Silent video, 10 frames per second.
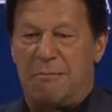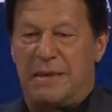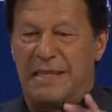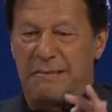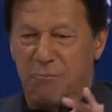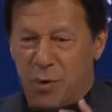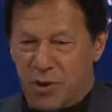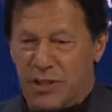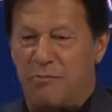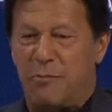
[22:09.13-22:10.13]
But the
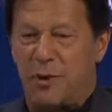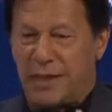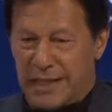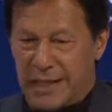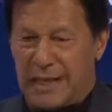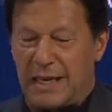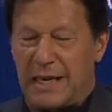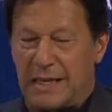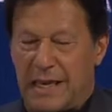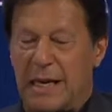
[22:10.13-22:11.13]
most important thing
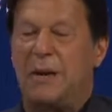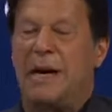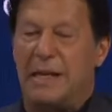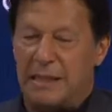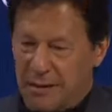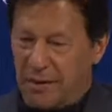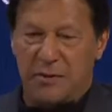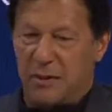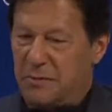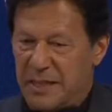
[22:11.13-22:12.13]
right now, and it's
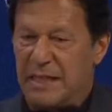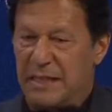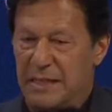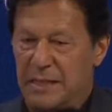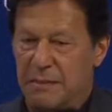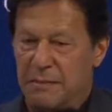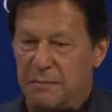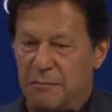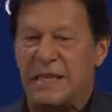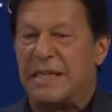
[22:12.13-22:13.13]
not going to be easy,
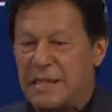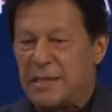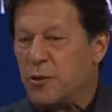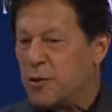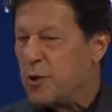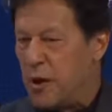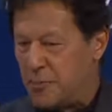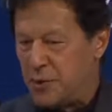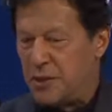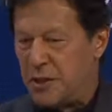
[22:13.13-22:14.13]
but it is the only
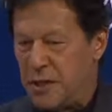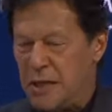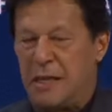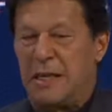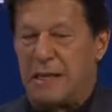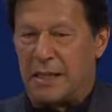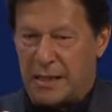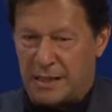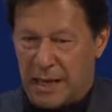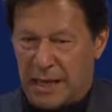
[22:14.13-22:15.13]
option, that
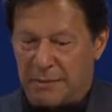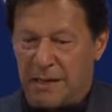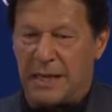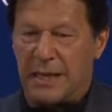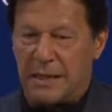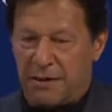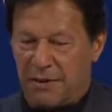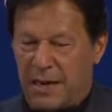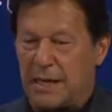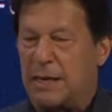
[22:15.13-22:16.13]
the Taliban and the
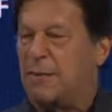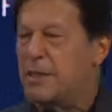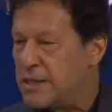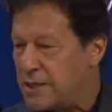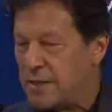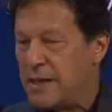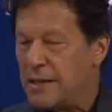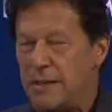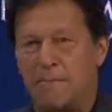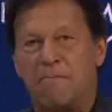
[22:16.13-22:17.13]
Afghan government sit
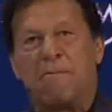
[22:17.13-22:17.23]
together.